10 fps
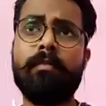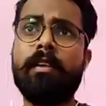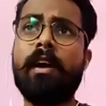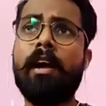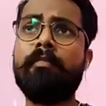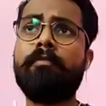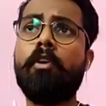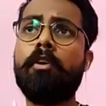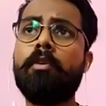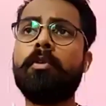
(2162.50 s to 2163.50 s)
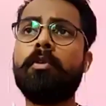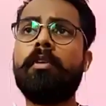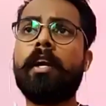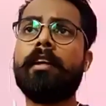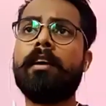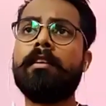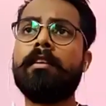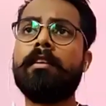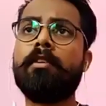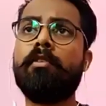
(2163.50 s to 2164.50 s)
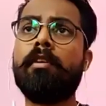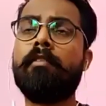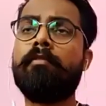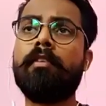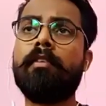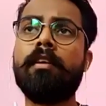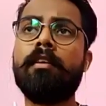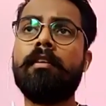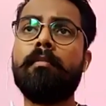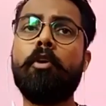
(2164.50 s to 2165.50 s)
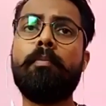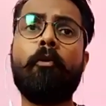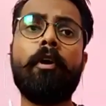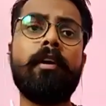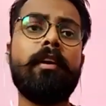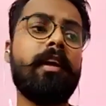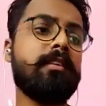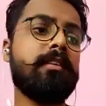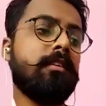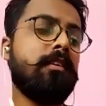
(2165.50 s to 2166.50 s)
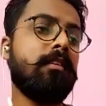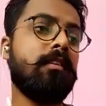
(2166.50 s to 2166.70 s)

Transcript: I forgot to told that. Yeah, you have a good point, Nilesh sir.